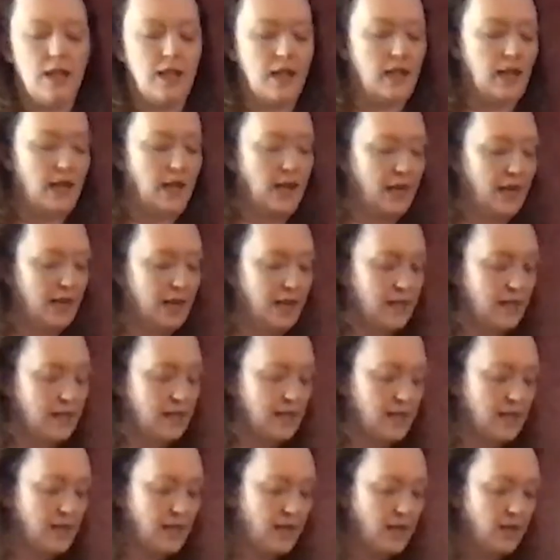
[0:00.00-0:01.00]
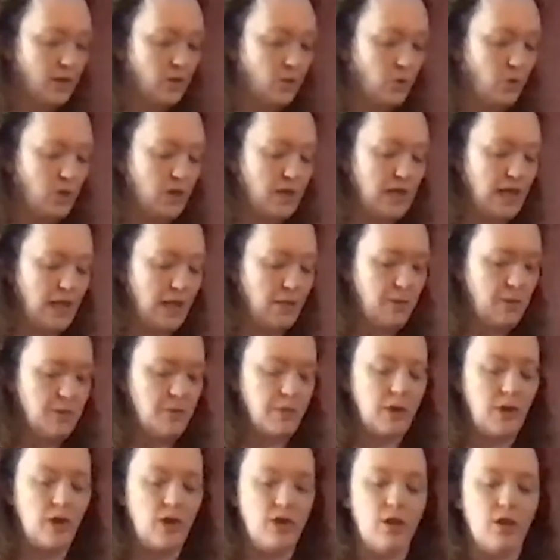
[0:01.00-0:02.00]
And 1
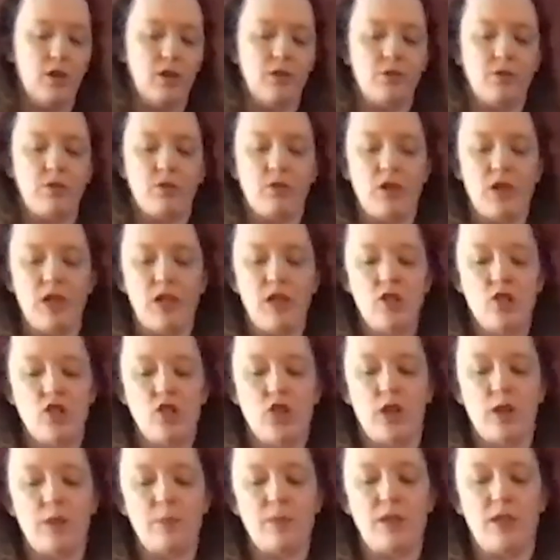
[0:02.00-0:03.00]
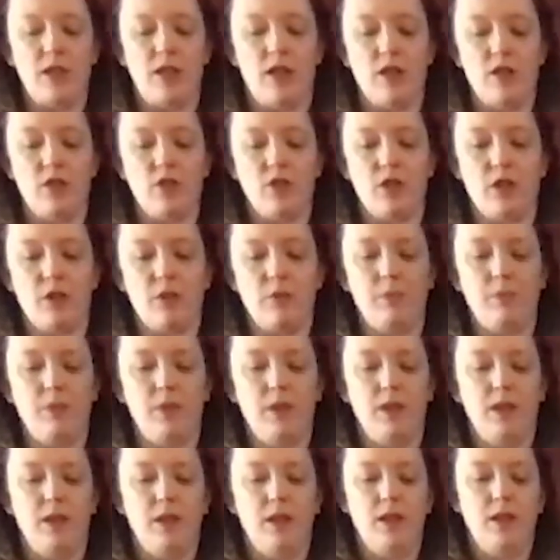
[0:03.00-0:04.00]
tablespoon of fresh chopped cilantro
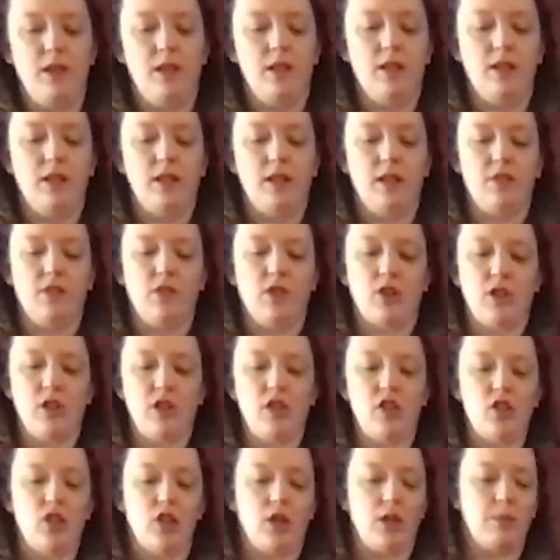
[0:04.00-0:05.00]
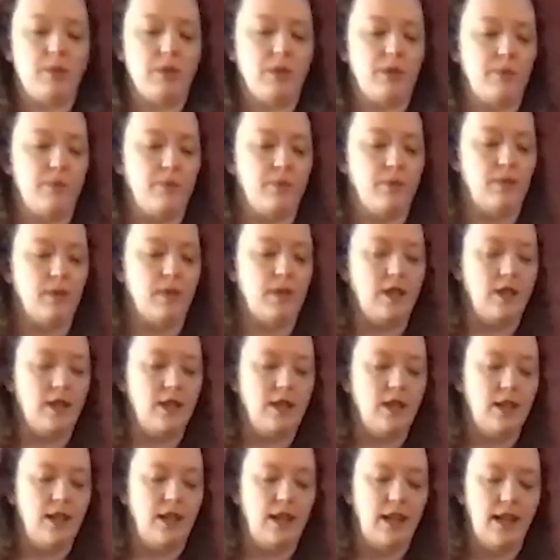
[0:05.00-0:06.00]
that I've already chopped.
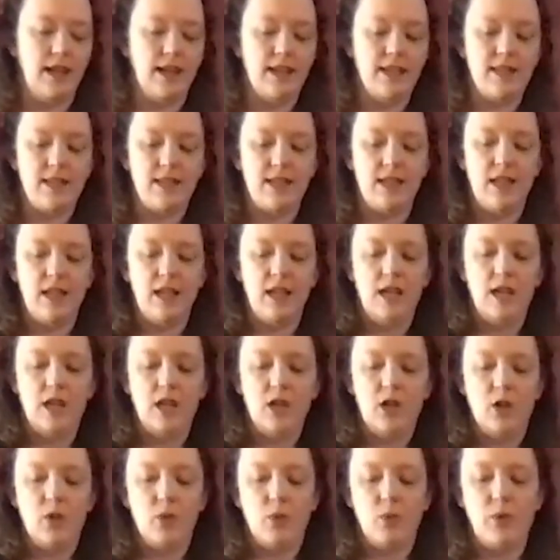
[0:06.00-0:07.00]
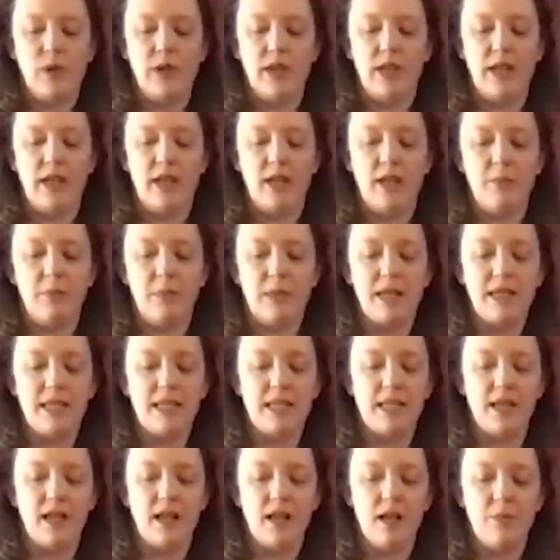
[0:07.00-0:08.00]
Next, we
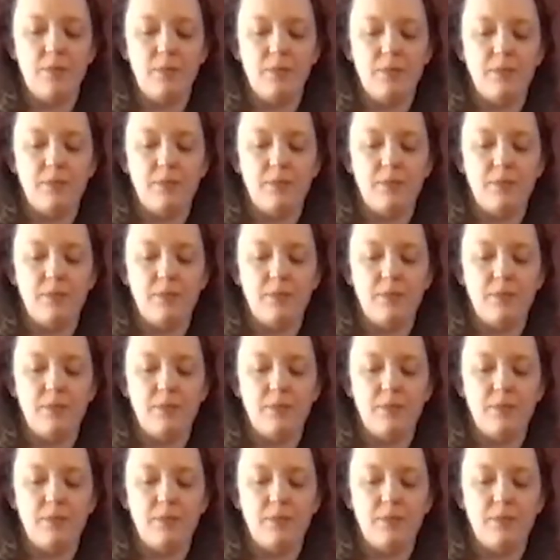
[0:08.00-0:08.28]
mix it up.